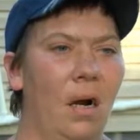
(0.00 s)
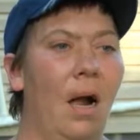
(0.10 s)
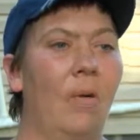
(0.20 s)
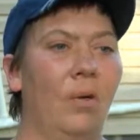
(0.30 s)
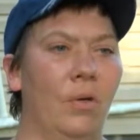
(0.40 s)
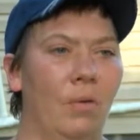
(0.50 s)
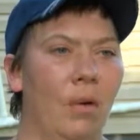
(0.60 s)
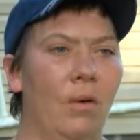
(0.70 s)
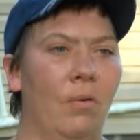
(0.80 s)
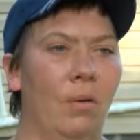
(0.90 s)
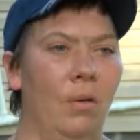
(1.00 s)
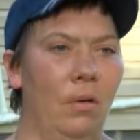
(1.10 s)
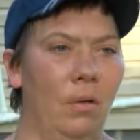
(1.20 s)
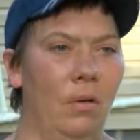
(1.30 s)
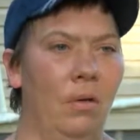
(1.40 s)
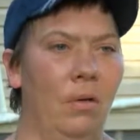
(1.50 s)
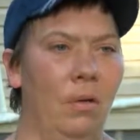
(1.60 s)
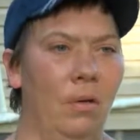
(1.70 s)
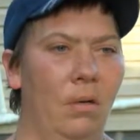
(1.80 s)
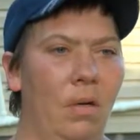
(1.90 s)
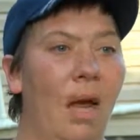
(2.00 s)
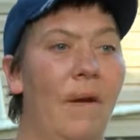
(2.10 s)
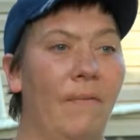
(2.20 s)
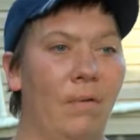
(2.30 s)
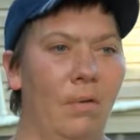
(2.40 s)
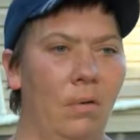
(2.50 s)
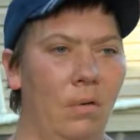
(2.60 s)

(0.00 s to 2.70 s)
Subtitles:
I was around. Ever.